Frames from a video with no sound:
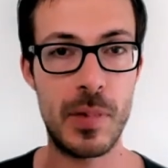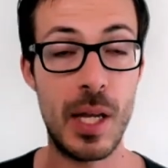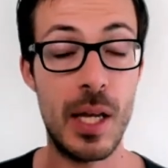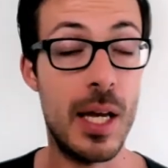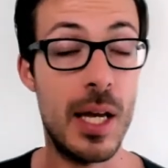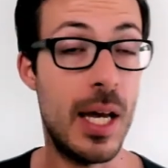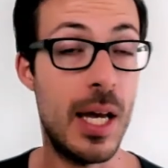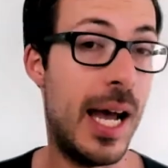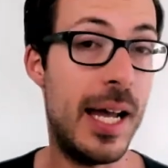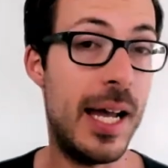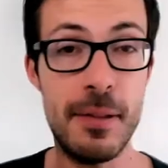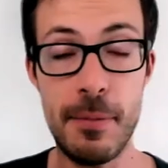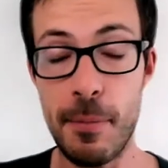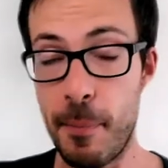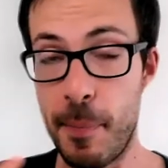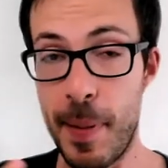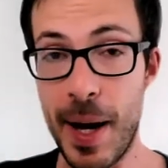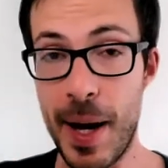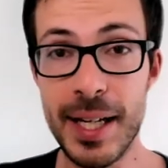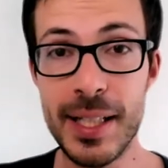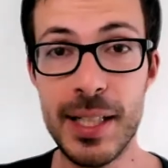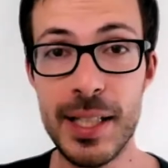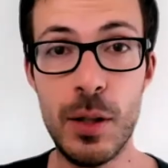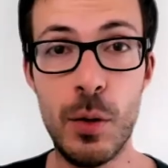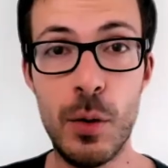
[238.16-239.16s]
And by
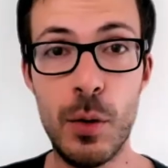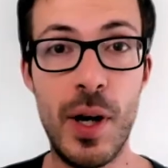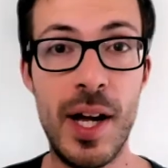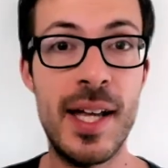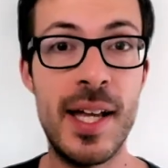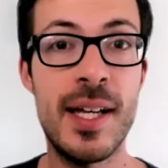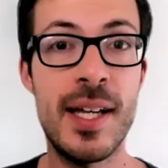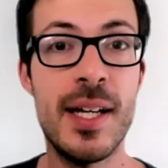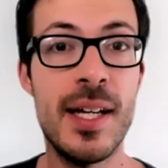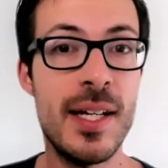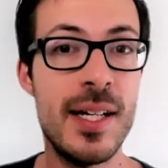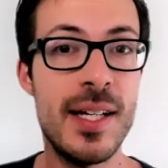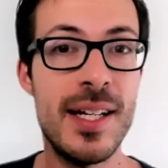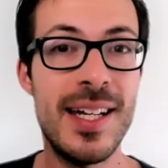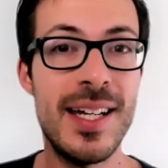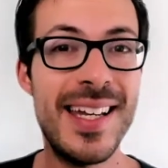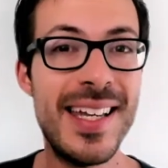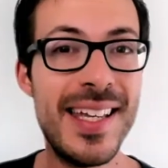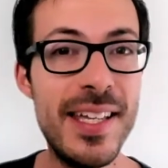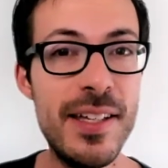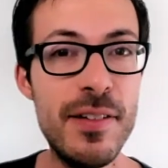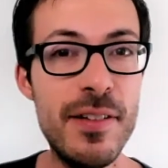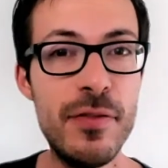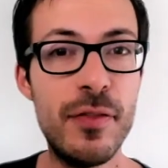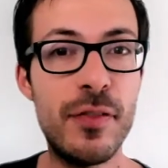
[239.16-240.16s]
the way,
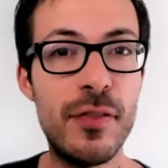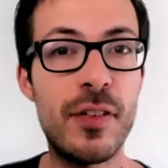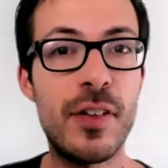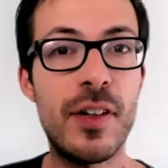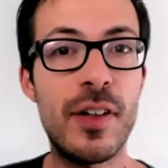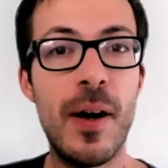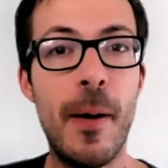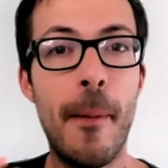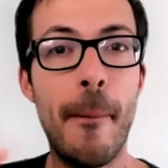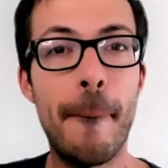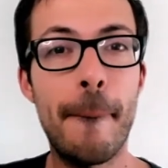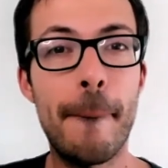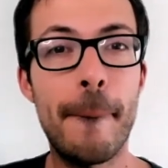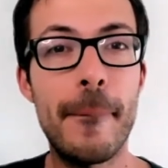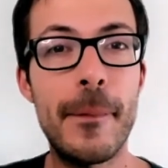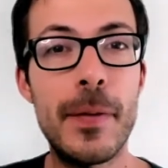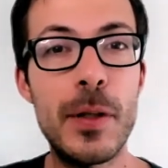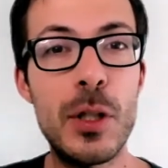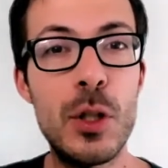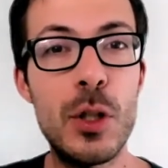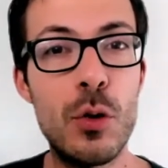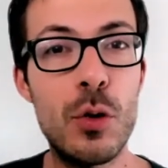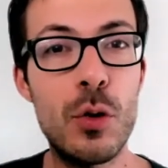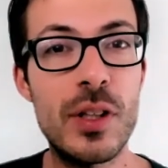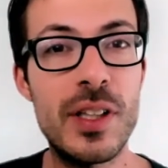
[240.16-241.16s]
if
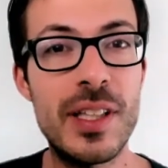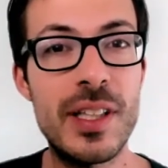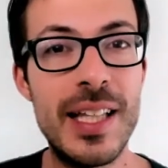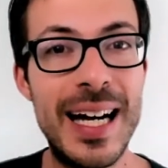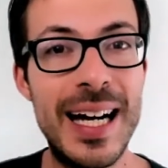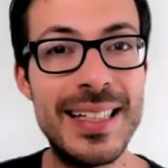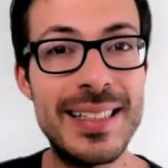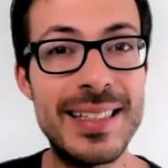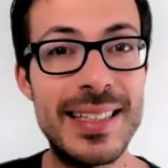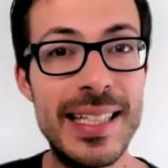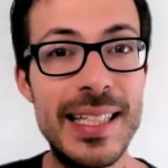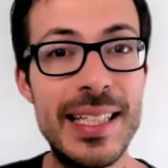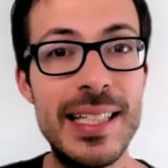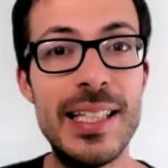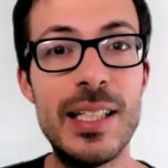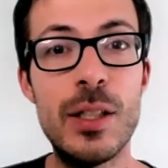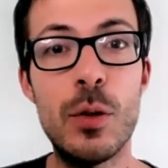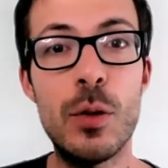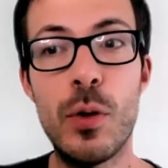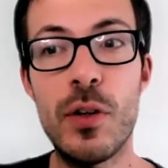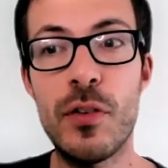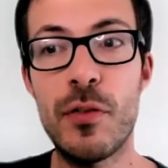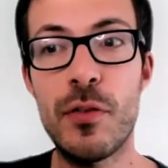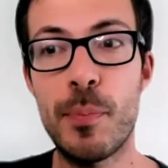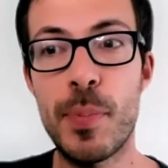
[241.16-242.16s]
you are dealing
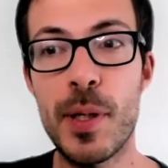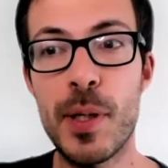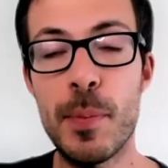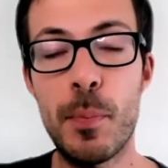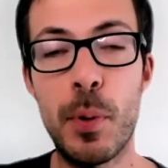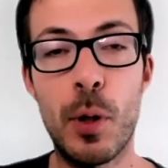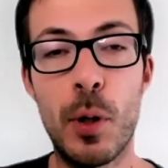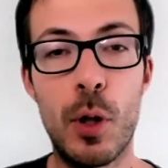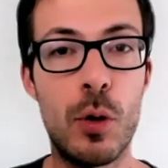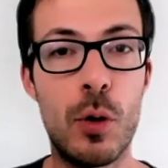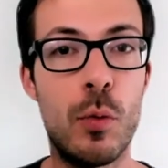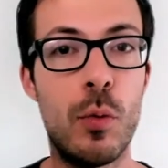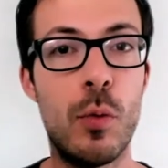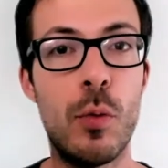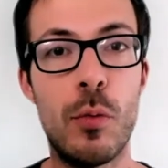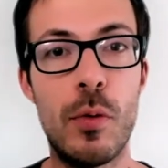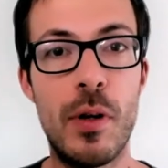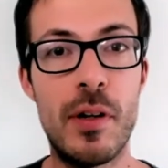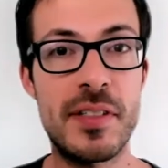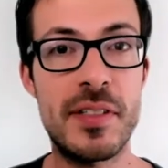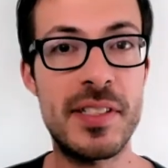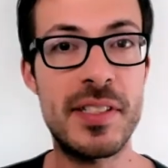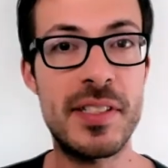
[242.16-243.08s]
with people, some